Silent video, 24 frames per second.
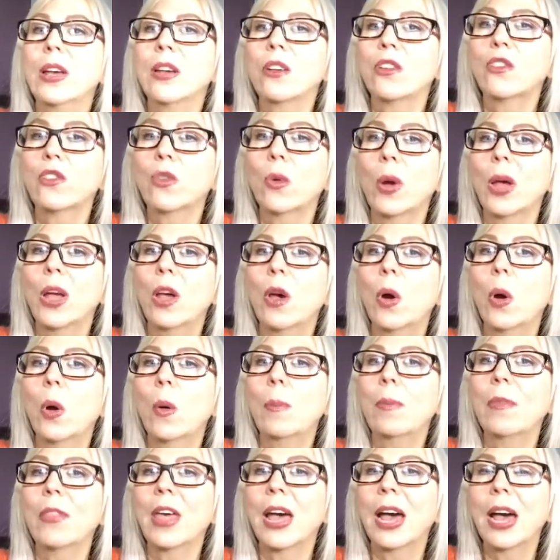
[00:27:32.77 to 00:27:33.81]
So I
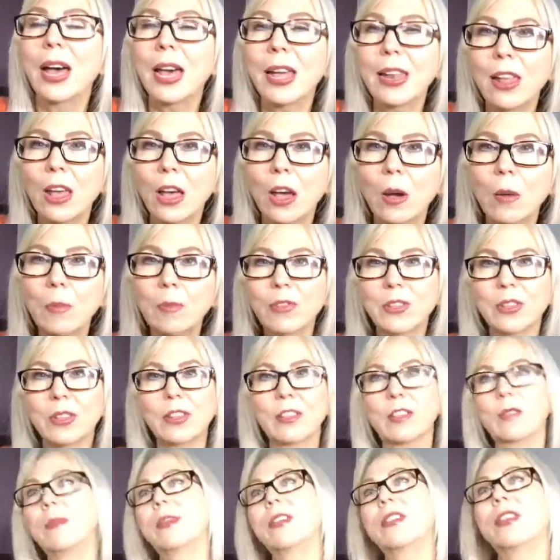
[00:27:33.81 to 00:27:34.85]
hope that helps,
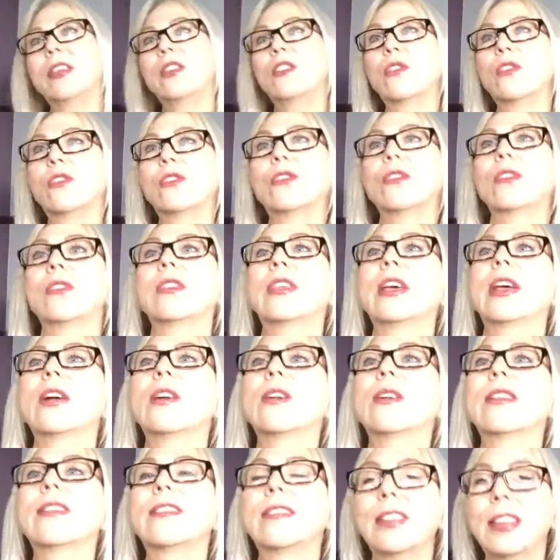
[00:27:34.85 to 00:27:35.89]
Elizabeth, that you're still there
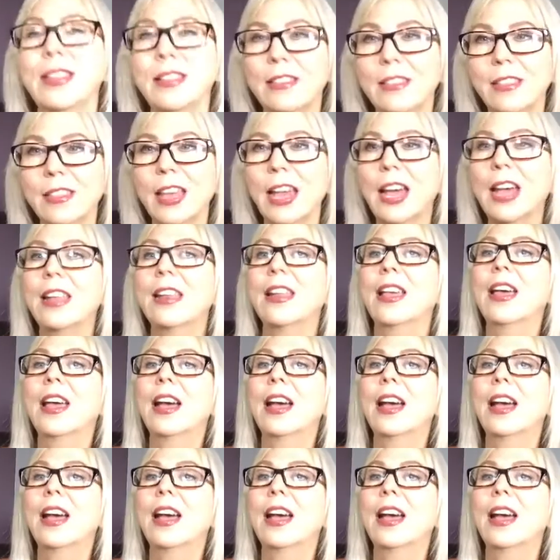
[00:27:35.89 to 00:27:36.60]
listening to that.